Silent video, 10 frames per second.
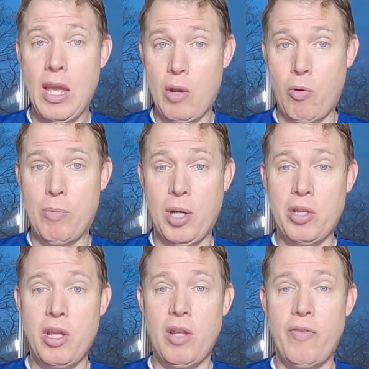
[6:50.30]
and were
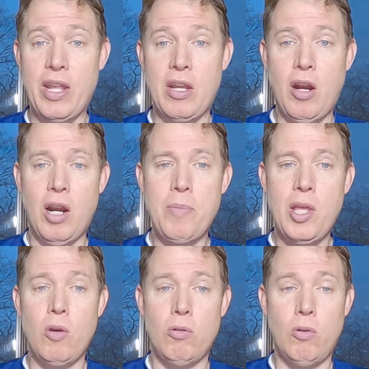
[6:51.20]
among the invading
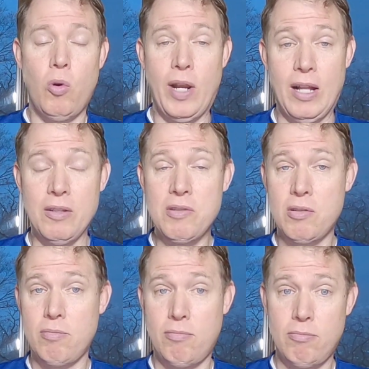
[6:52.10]
army, or
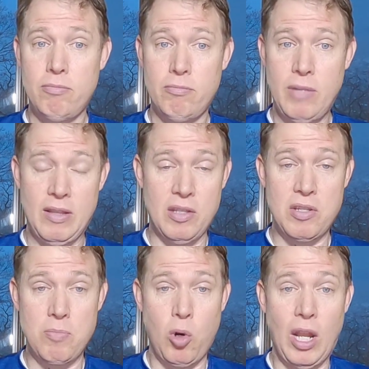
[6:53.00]
else, and
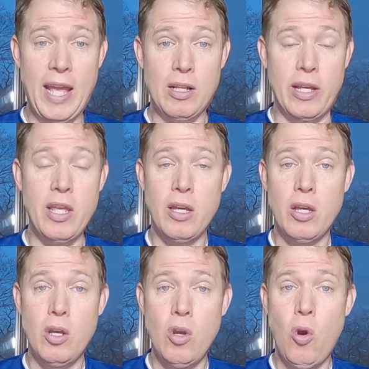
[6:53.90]
this is more likely,
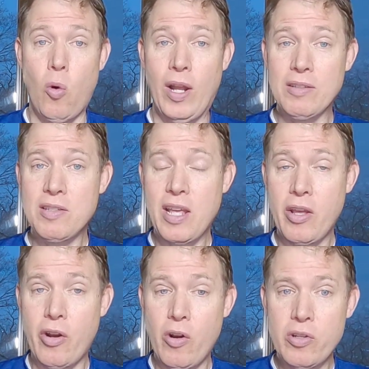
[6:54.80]
or else they
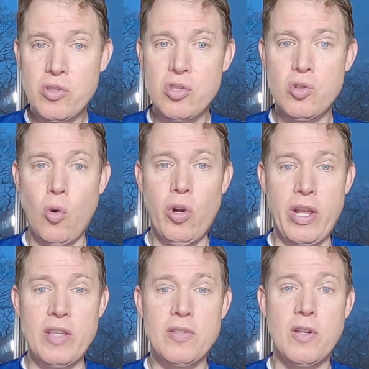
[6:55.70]
had heard
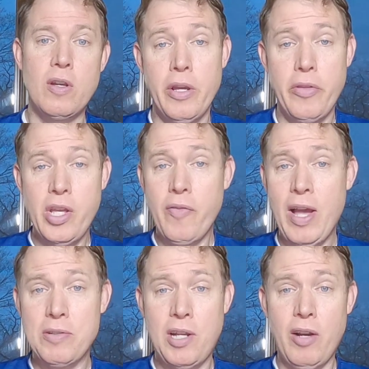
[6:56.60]
stories. Think of
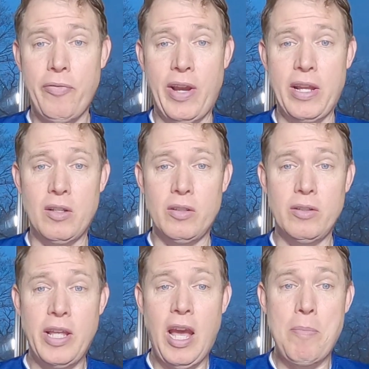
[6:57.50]
how terrifying
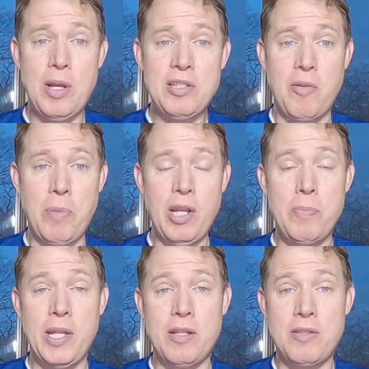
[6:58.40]
Lehi must have been
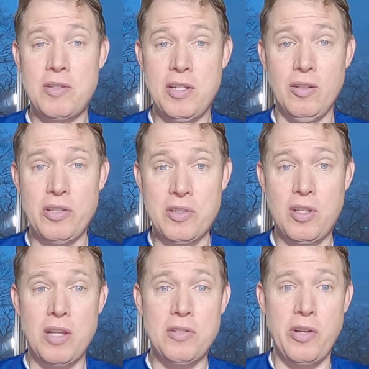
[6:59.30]
to be still
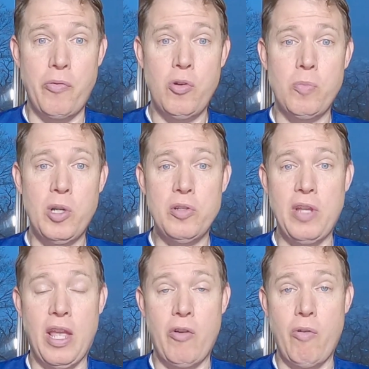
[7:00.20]
discussed in
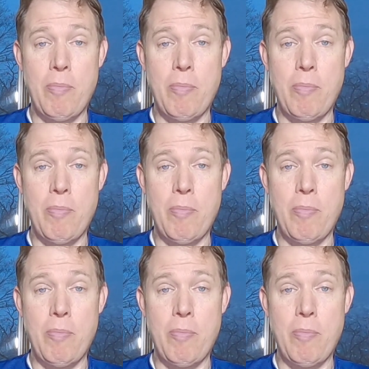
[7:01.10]
rumors and